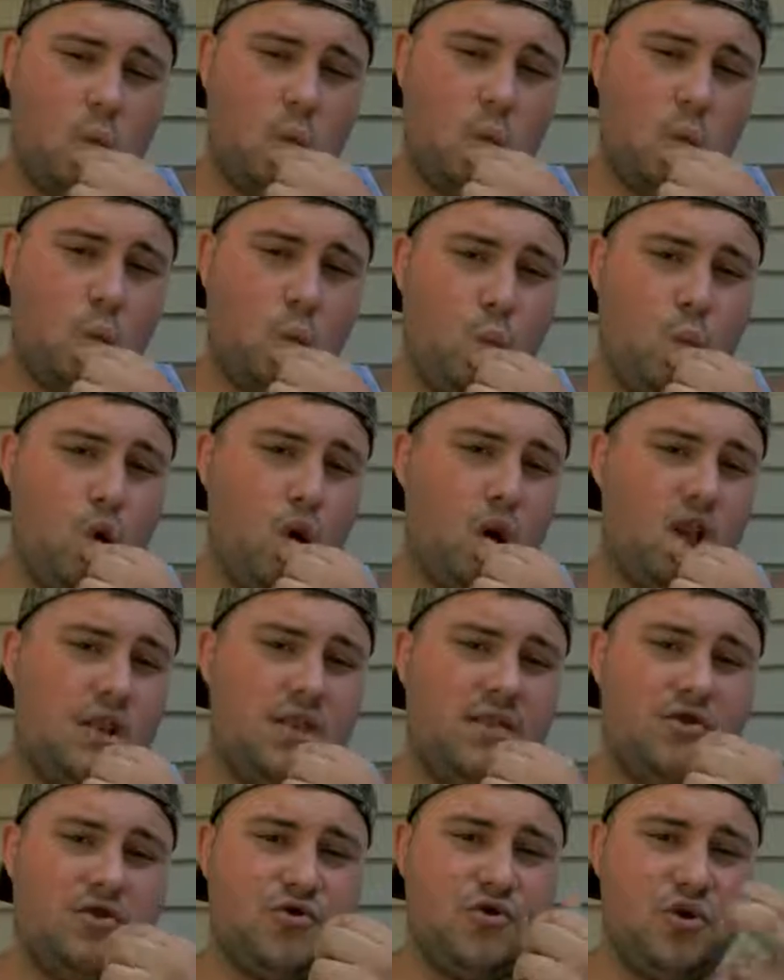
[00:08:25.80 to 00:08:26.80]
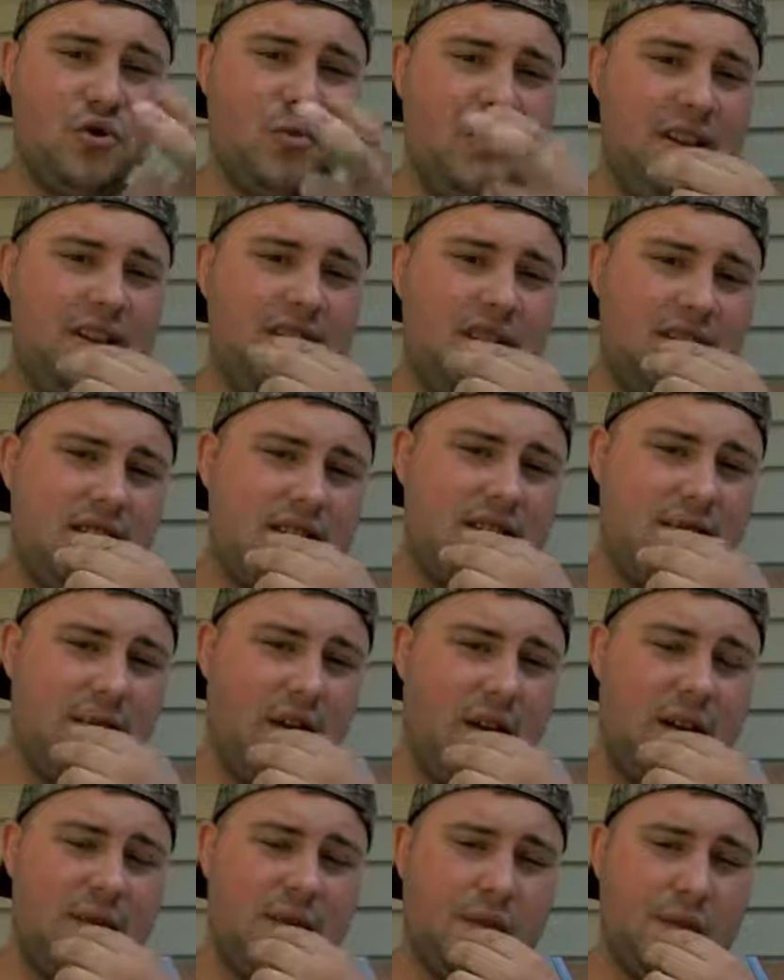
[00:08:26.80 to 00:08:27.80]
what drew me to this
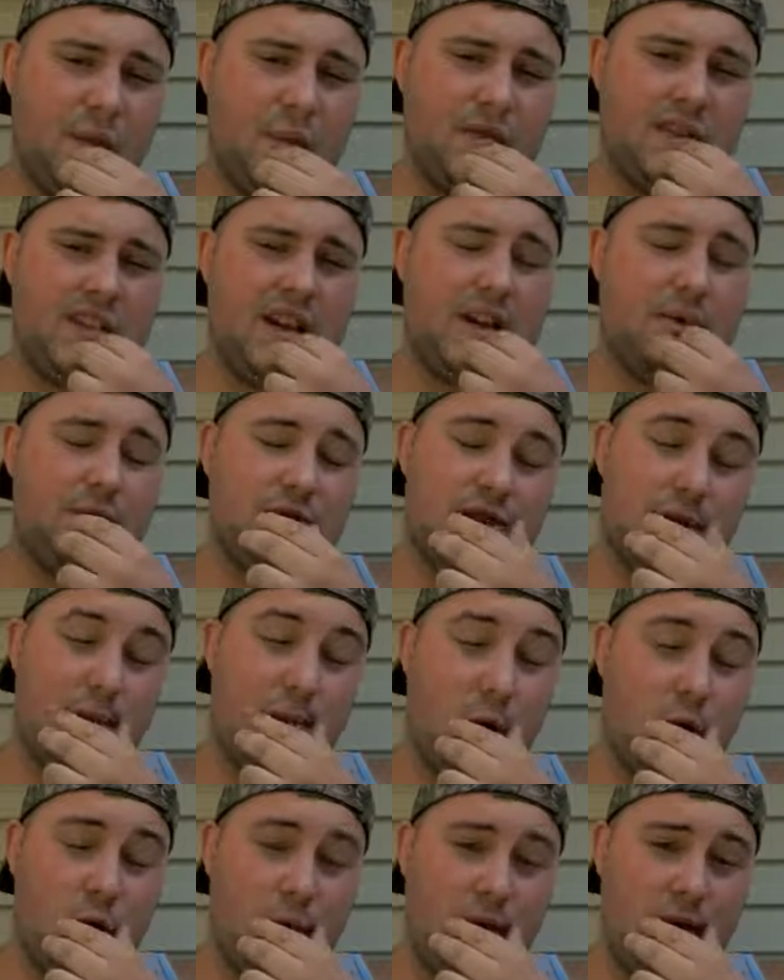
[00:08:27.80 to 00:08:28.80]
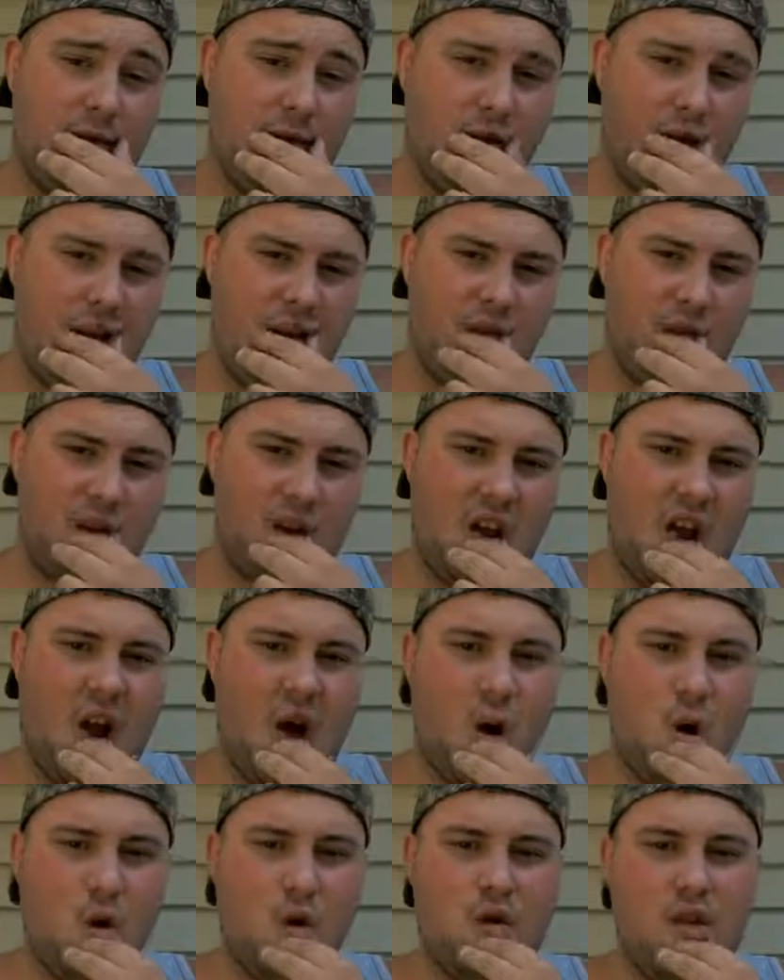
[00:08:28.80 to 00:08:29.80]
flavor was that it was a bourbon flavor.
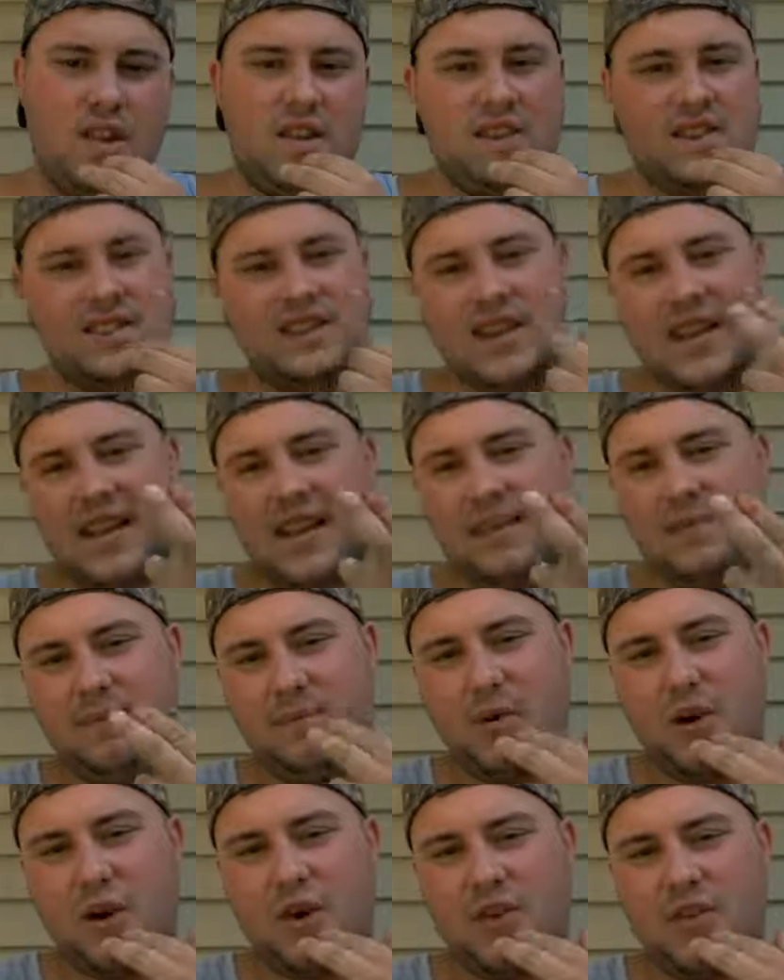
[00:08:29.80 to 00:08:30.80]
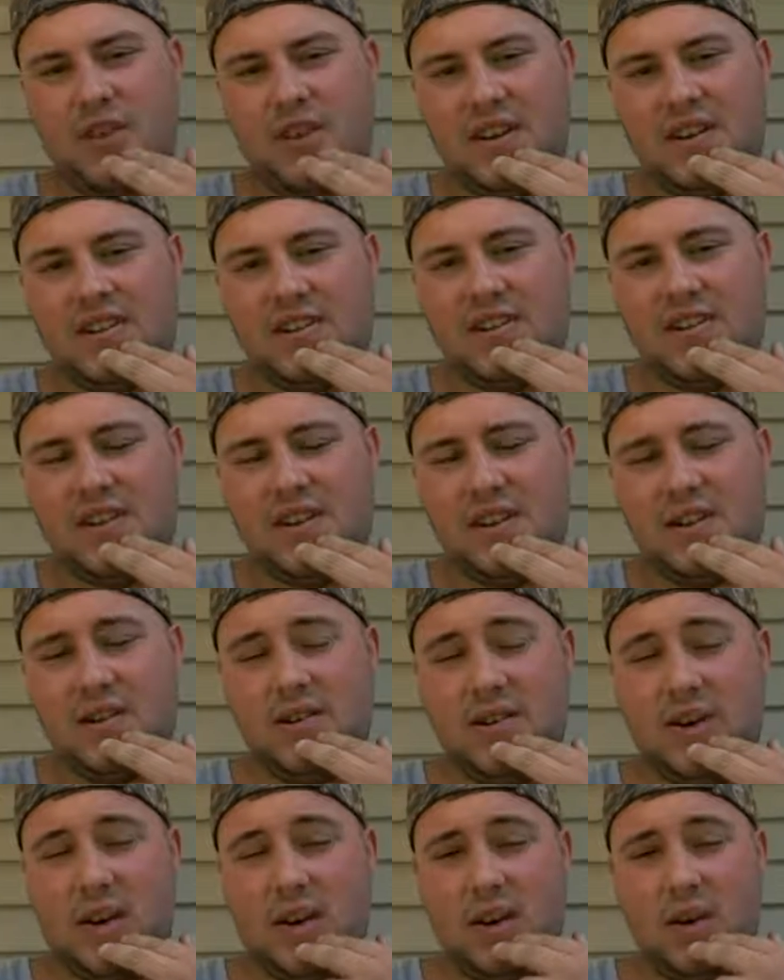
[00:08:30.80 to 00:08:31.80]
Now, the second part of this,
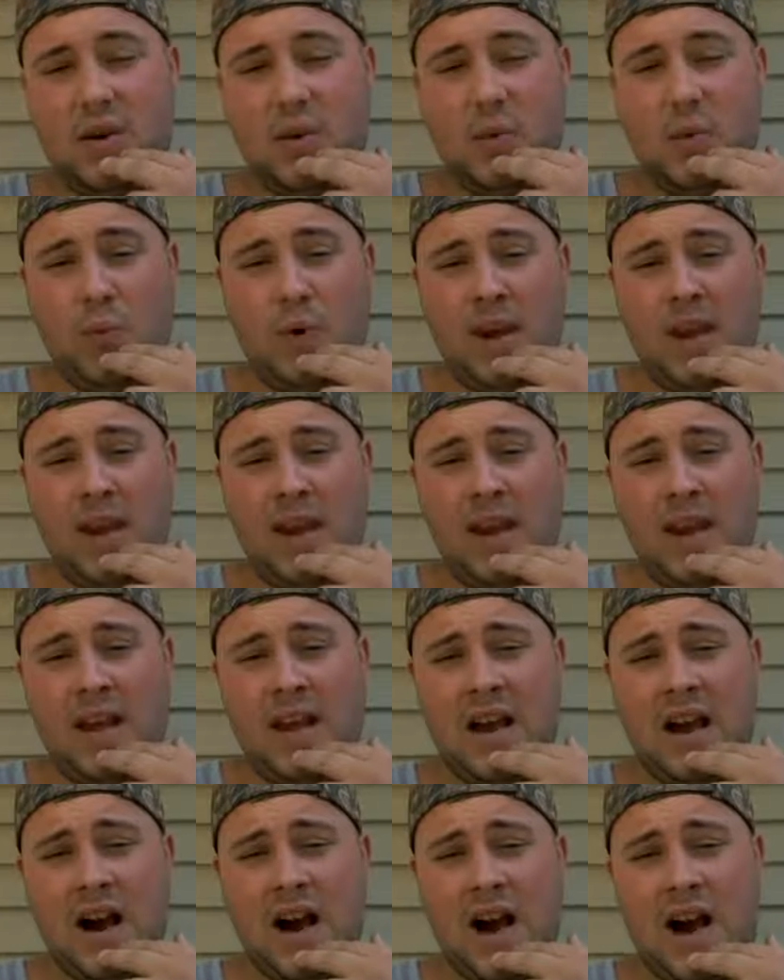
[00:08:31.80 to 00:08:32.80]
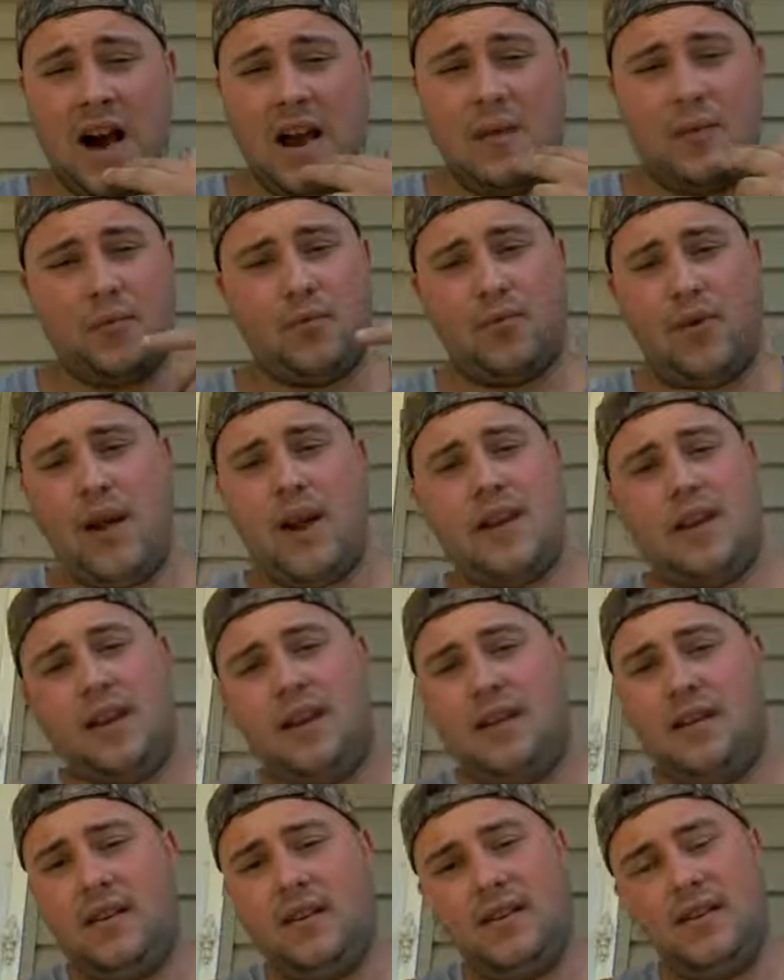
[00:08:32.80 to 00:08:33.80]
when I read
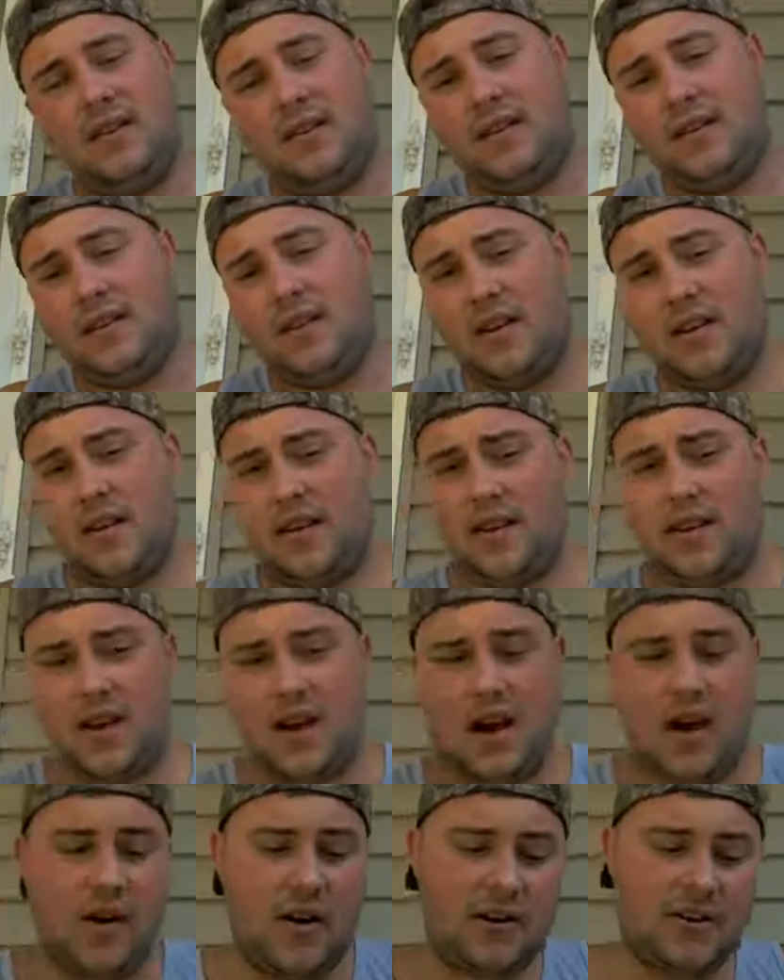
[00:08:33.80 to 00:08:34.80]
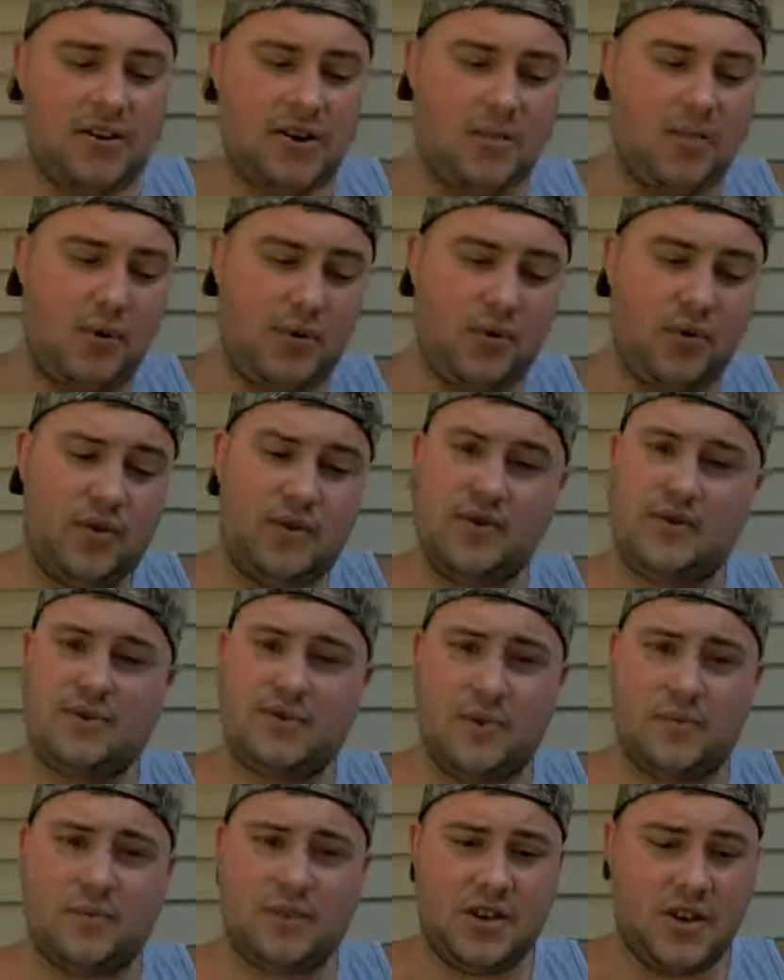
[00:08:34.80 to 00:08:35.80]
it, I'll actually pull the
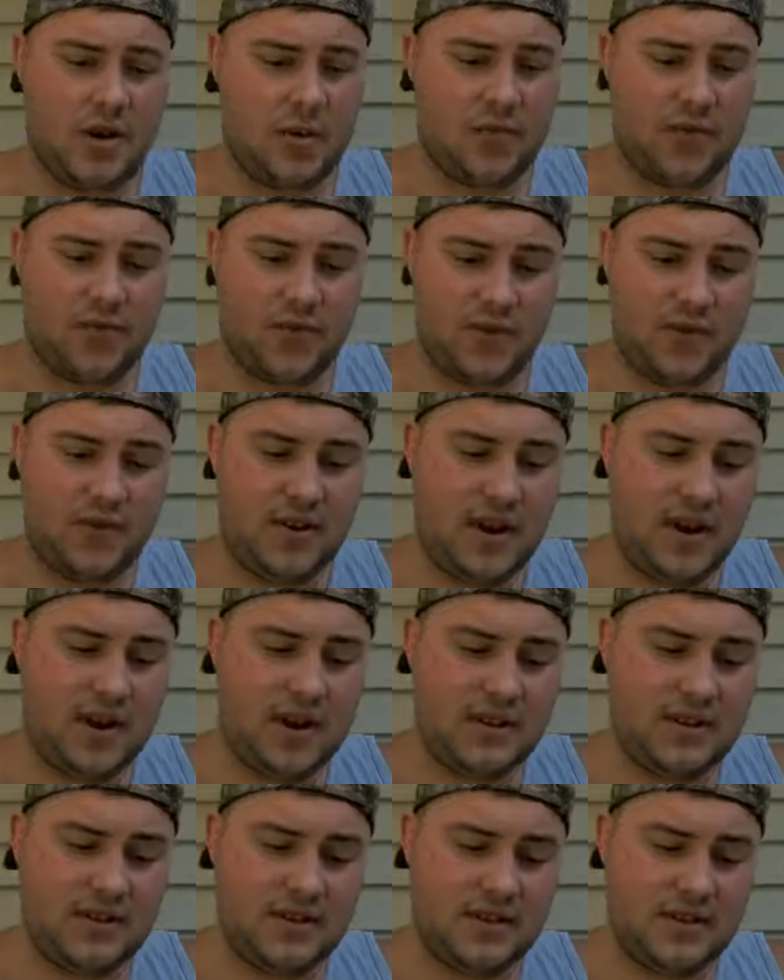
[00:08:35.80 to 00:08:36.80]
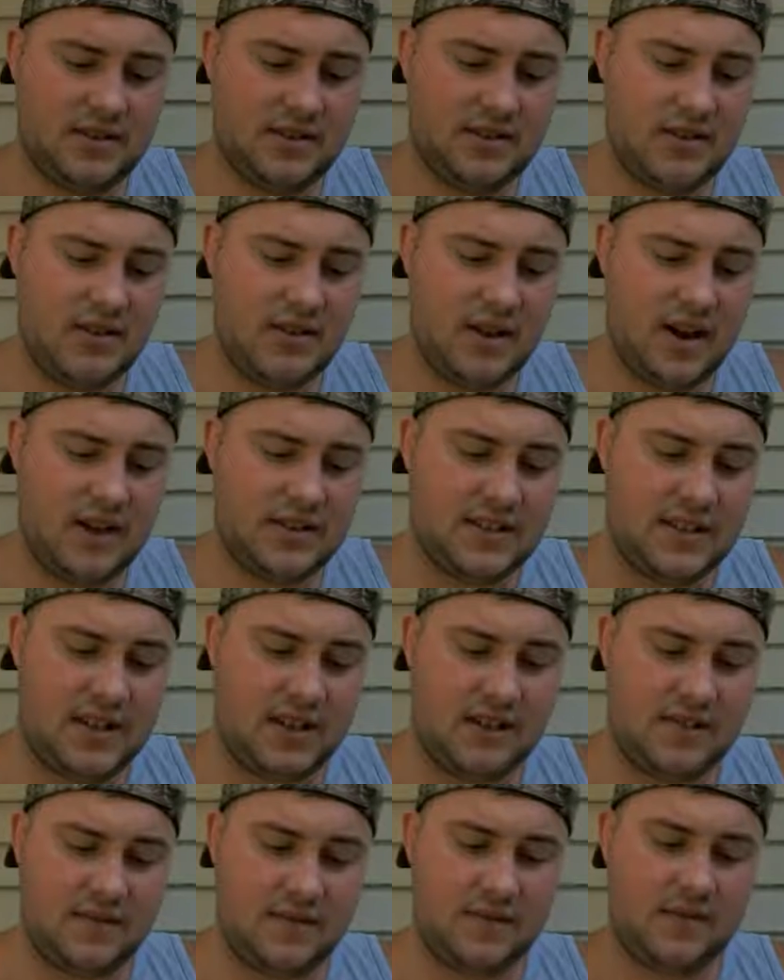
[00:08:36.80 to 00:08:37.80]
description up for you guys so you guys
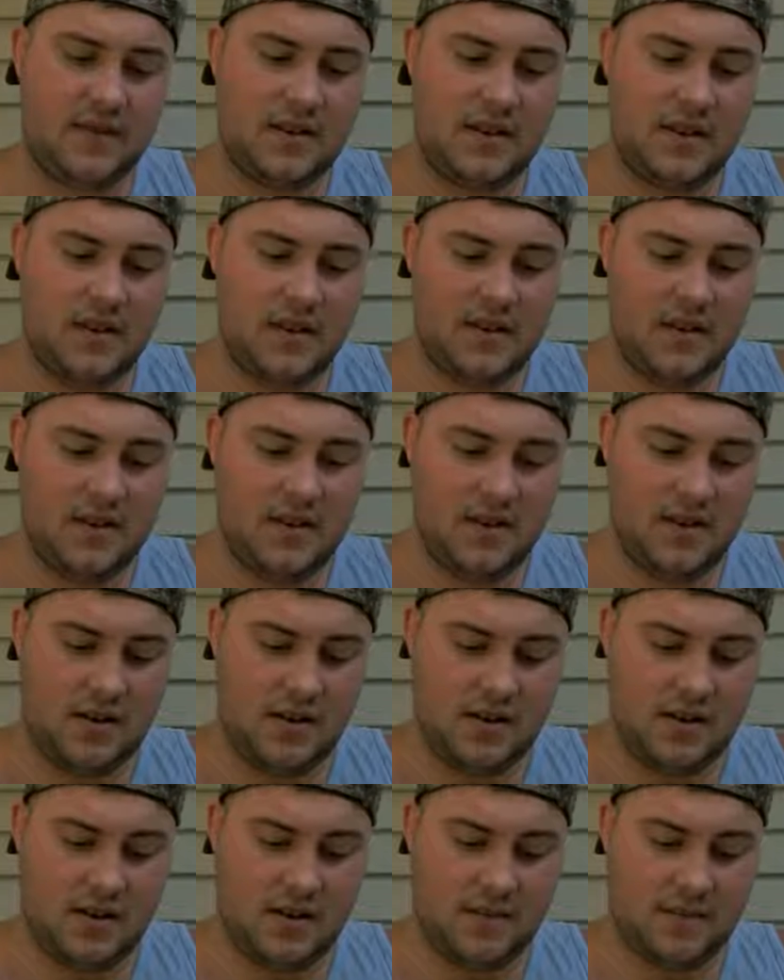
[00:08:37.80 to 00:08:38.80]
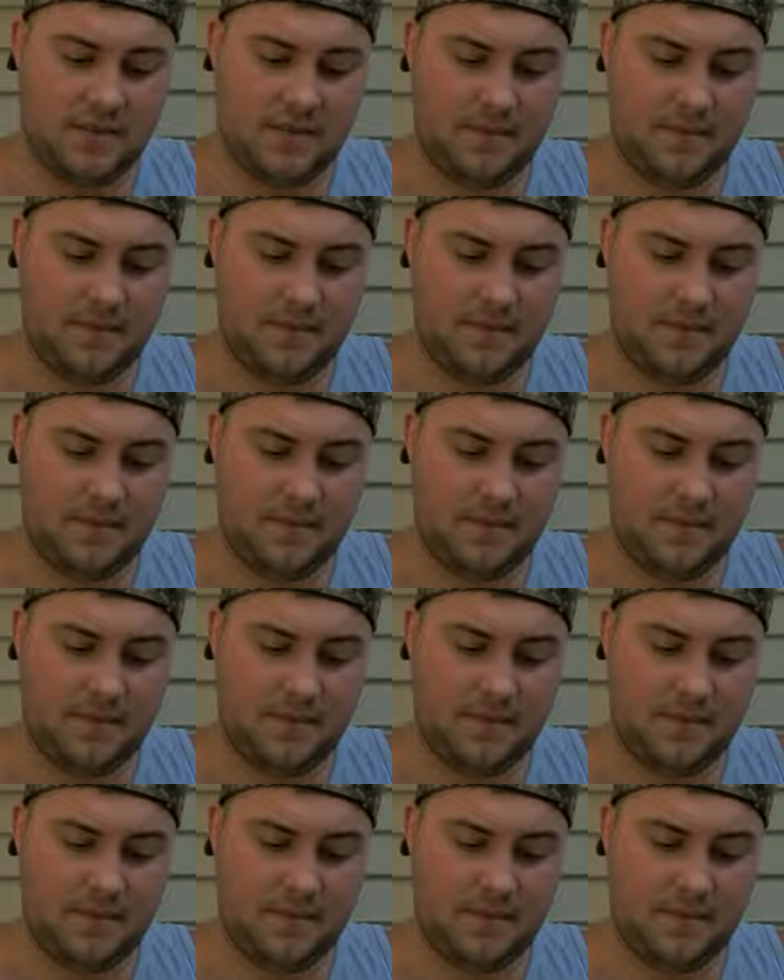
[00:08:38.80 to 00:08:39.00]
can all